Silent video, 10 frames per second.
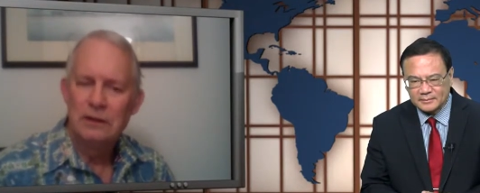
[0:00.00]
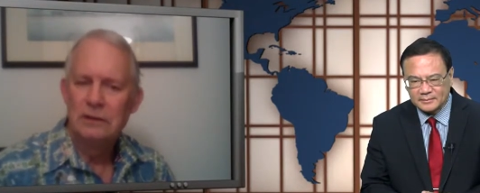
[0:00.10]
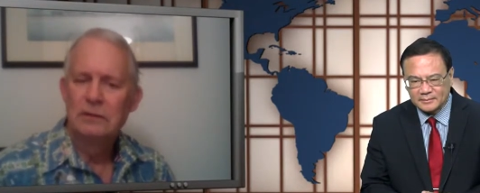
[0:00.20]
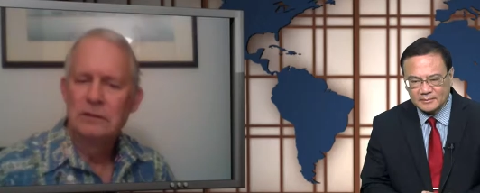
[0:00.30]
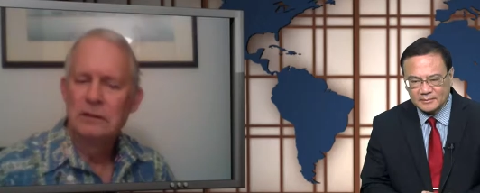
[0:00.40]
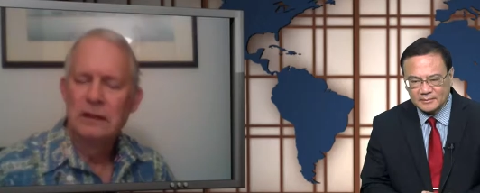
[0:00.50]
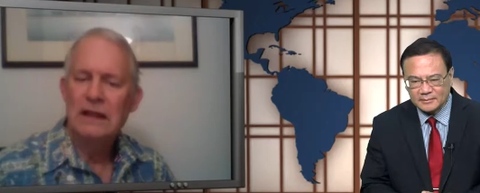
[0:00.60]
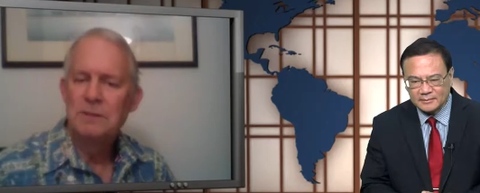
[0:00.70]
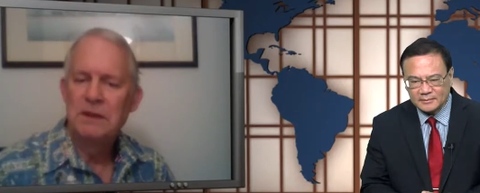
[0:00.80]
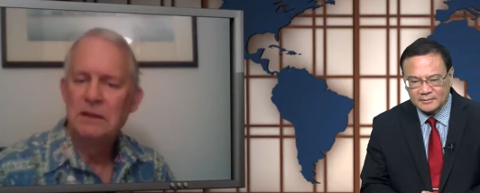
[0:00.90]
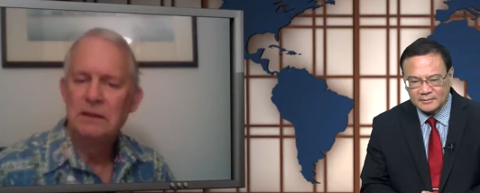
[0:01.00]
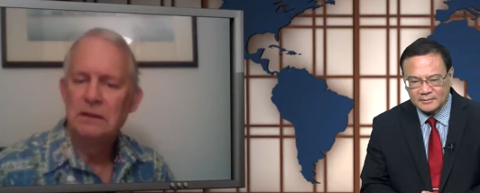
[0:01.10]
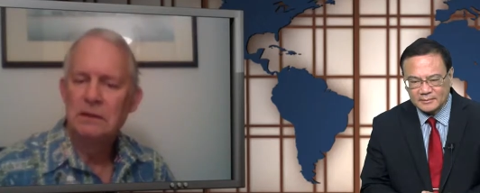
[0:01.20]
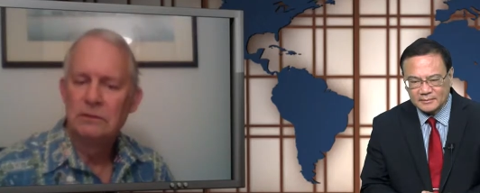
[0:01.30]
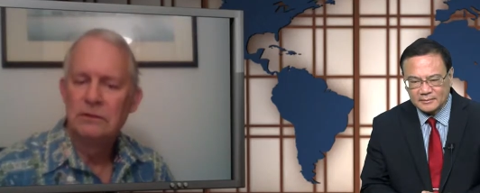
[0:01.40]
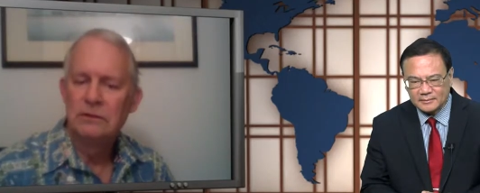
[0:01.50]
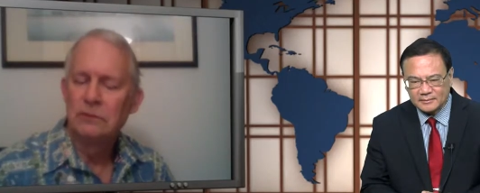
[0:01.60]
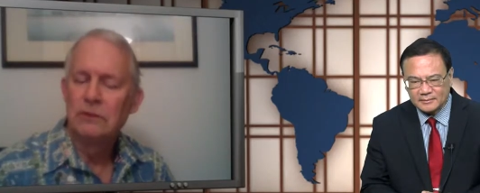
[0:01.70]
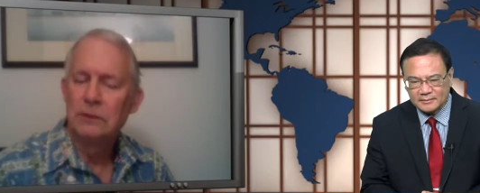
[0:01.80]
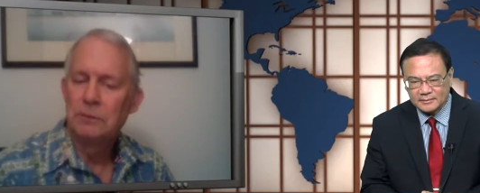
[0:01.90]
Speaker 1: that's been, you know,
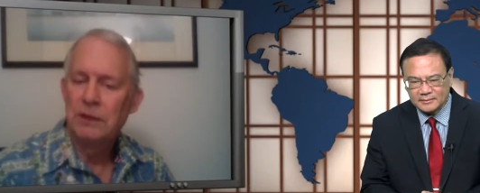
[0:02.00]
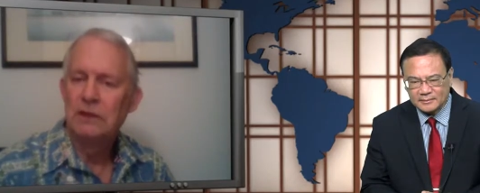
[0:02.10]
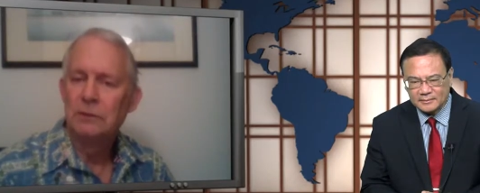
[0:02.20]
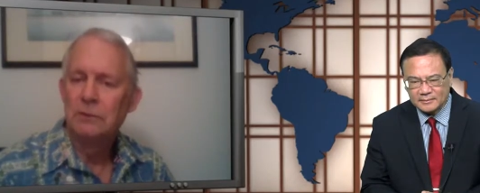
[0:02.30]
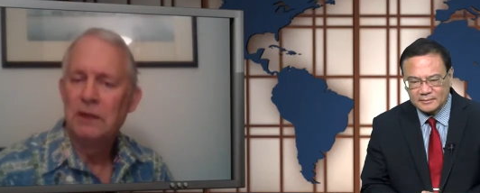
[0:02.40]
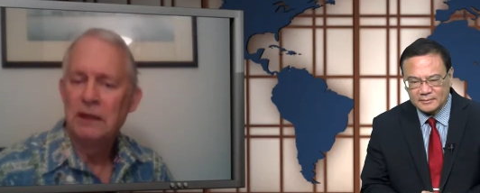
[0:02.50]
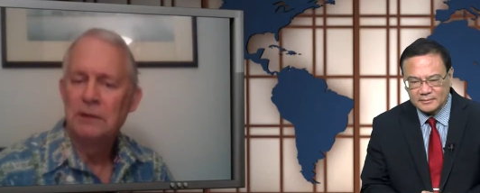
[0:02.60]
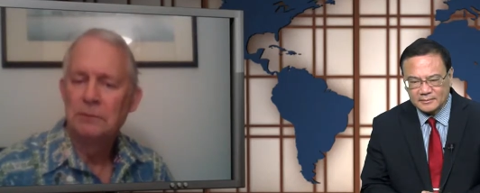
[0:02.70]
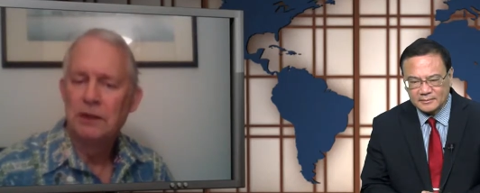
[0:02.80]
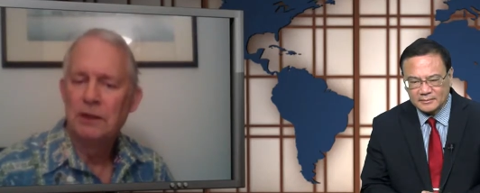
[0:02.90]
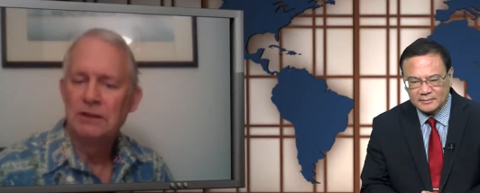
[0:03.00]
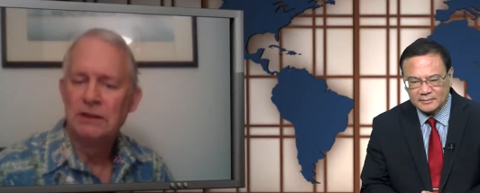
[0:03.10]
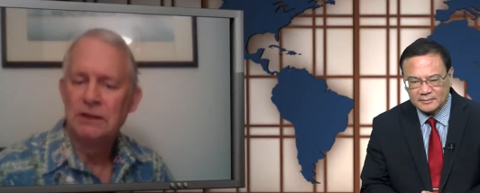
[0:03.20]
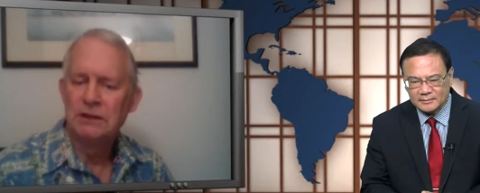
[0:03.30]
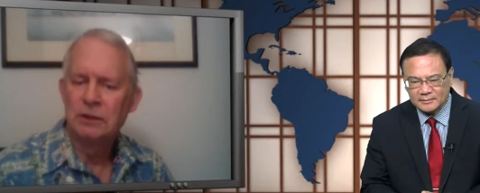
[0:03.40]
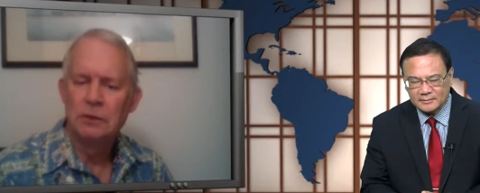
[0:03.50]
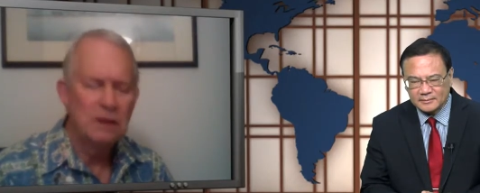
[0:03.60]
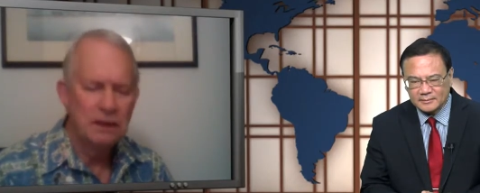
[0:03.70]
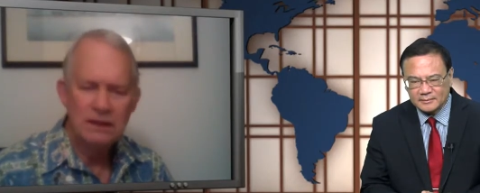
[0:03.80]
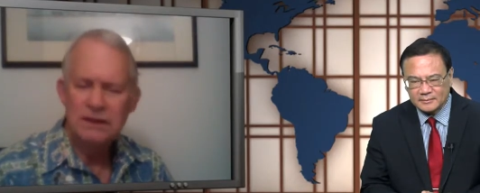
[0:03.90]
repealed by President Trump. This
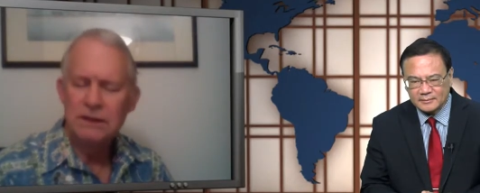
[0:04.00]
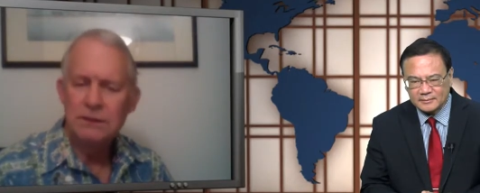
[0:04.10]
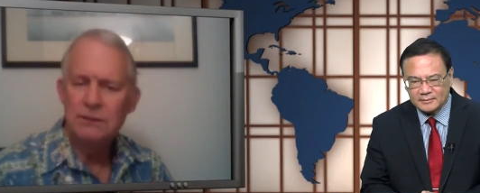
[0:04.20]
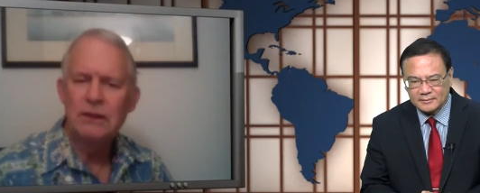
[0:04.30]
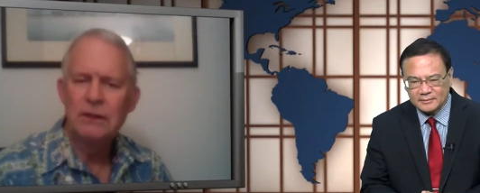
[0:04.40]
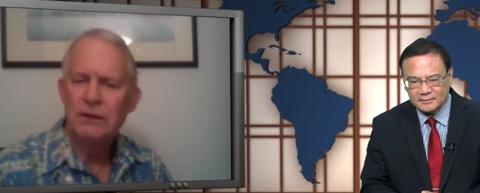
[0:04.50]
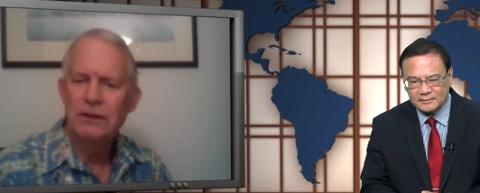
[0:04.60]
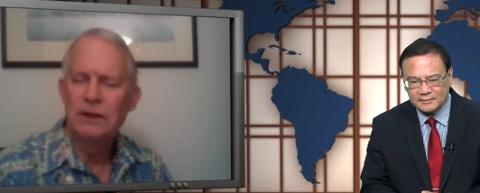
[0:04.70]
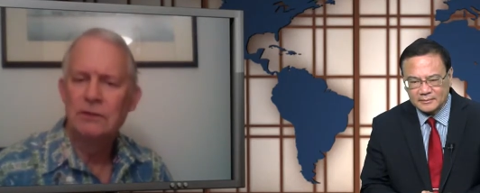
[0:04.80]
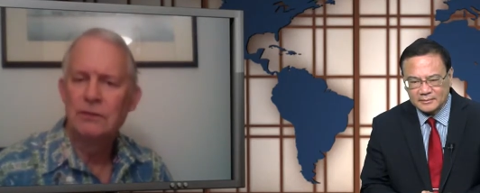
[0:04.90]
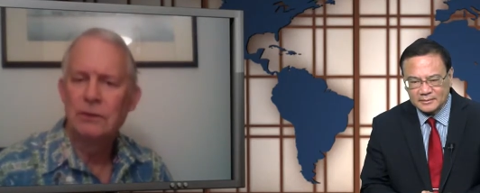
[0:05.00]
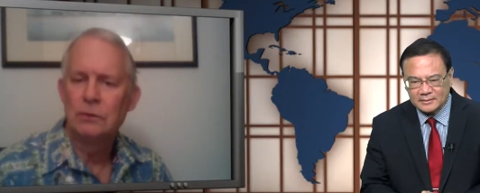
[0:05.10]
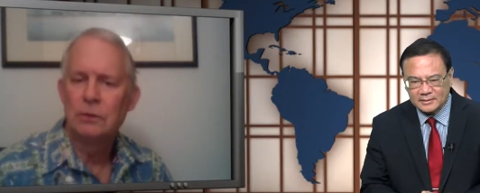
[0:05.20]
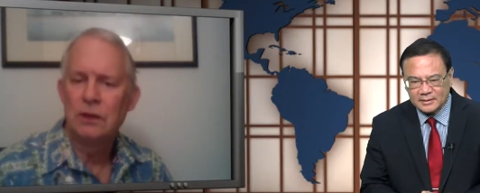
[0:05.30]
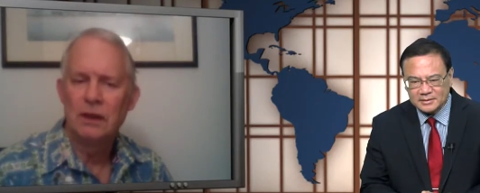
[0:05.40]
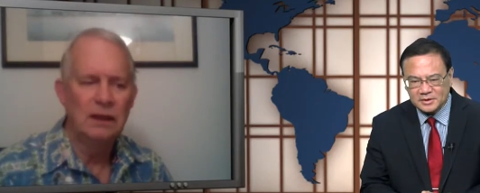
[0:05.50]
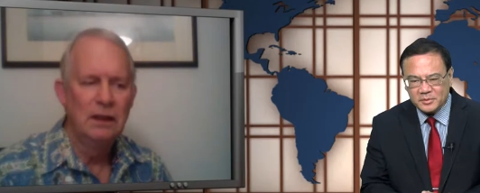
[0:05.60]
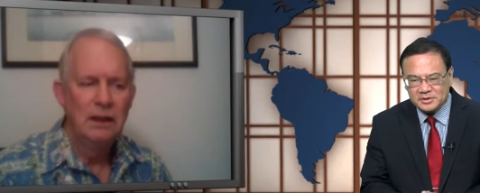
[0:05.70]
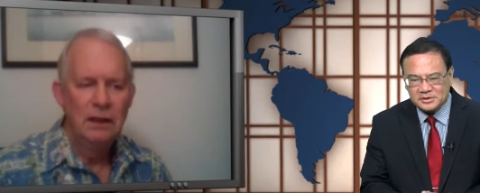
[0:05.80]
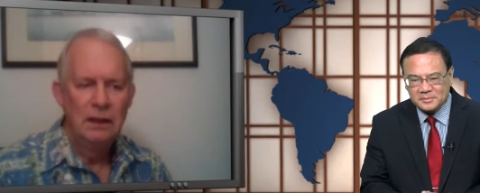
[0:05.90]
is a very good thing for Hawaii.
Speaker 2: So
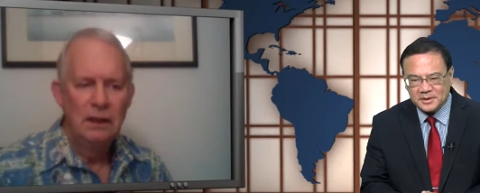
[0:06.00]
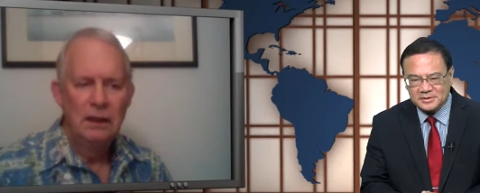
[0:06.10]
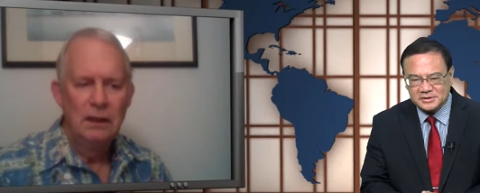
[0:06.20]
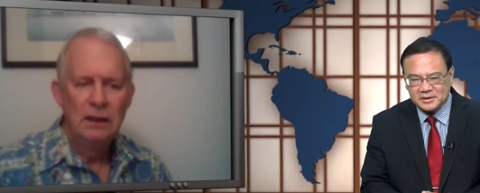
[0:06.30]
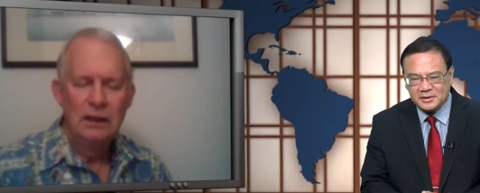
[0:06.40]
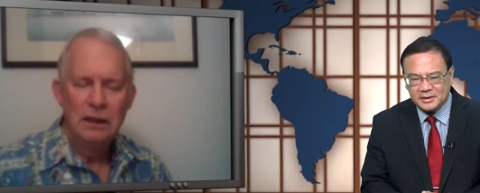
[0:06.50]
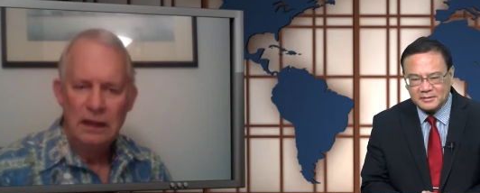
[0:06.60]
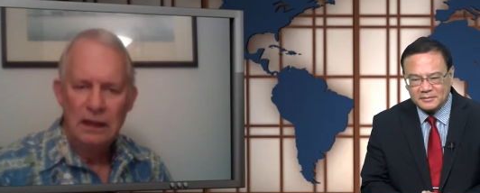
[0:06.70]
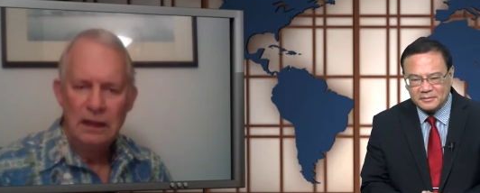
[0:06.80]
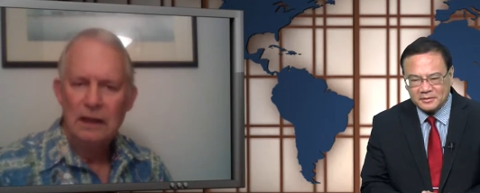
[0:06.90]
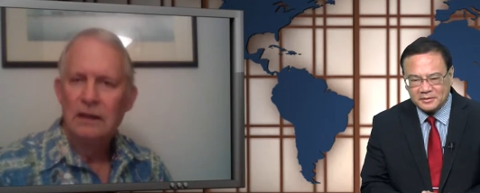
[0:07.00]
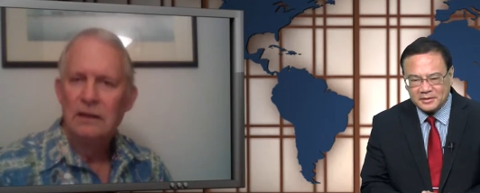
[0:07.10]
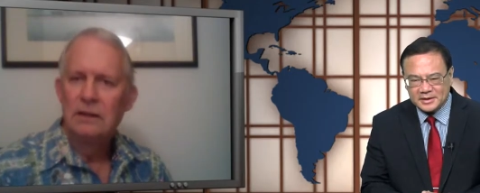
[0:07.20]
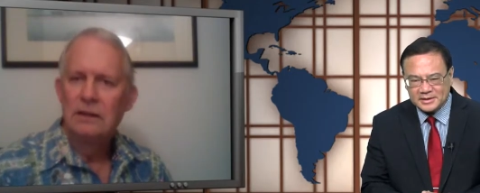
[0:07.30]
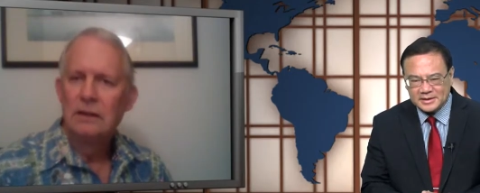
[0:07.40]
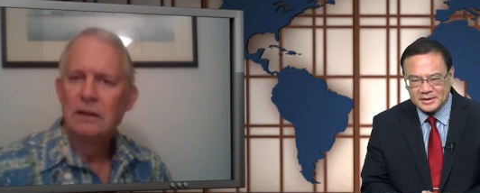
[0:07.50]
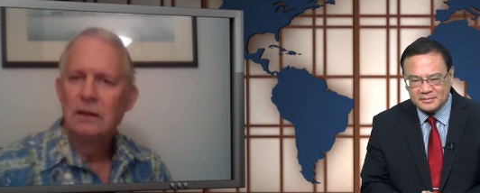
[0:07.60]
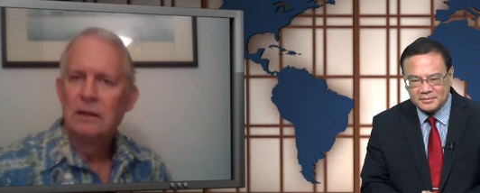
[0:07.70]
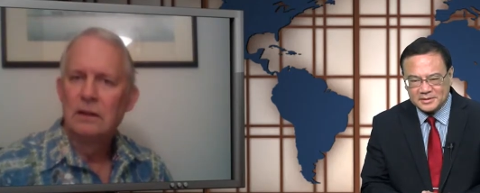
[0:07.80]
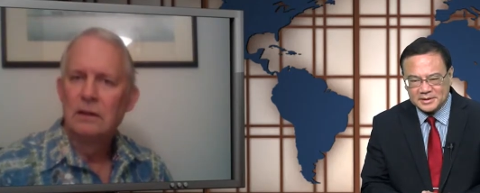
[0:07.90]
we should be cheering for the things
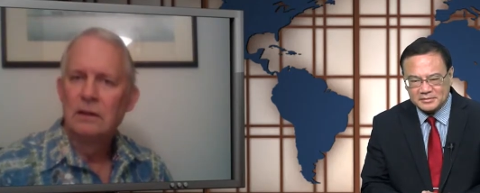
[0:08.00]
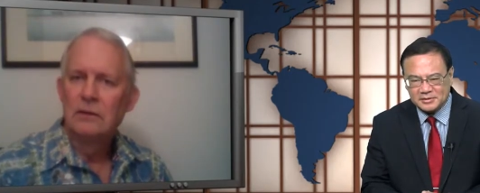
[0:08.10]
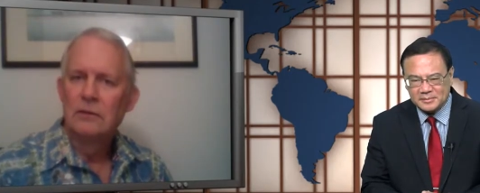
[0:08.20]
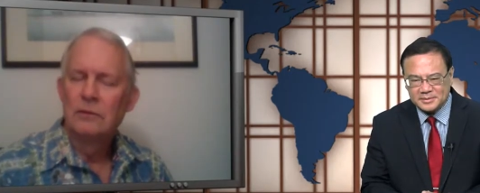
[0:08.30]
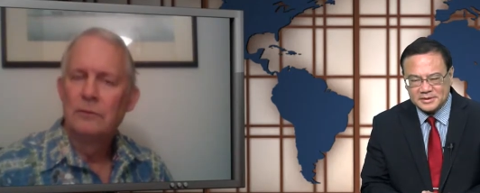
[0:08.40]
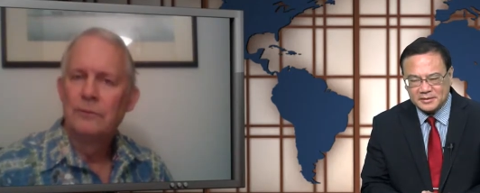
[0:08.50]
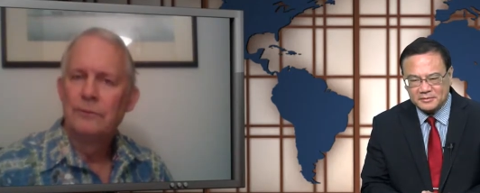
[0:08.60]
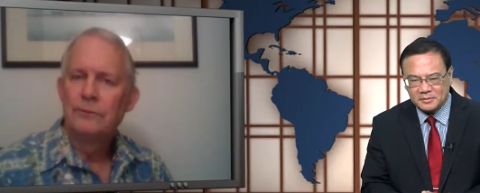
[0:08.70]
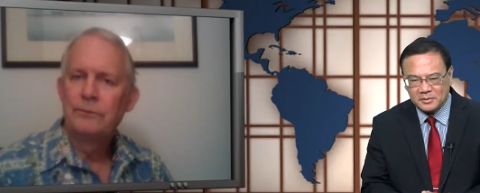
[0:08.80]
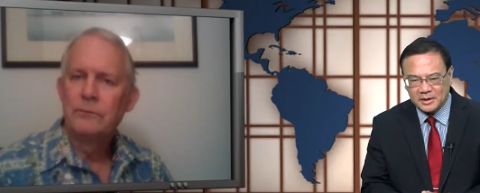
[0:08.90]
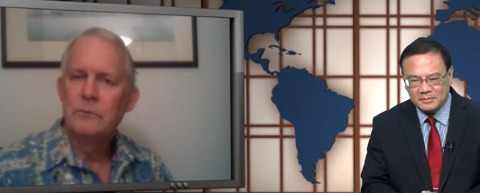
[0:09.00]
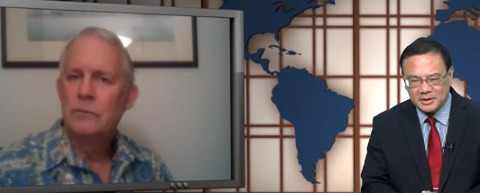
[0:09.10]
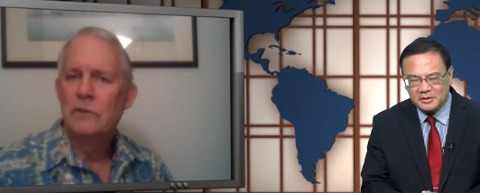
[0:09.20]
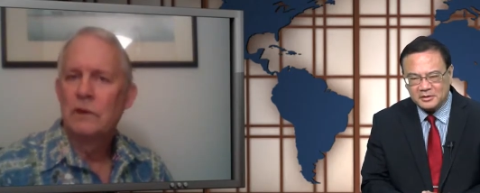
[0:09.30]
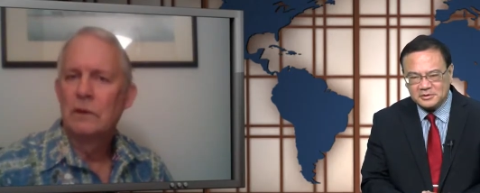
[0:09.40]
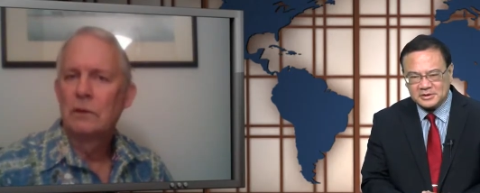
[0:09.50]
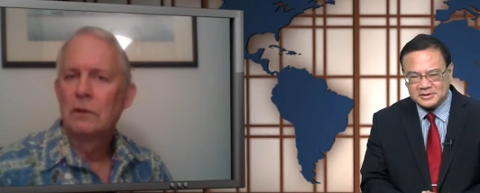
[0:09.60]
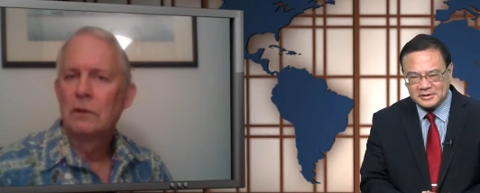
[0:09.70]
President Trump has done for Hawaii. But you just